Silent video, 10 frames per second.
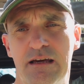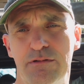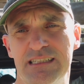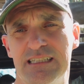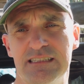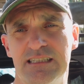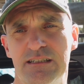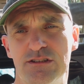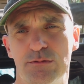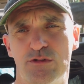Please
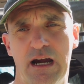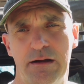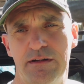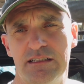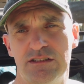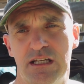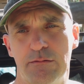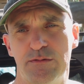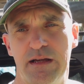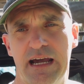consider subscribing. It just
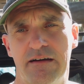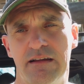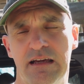helps me out.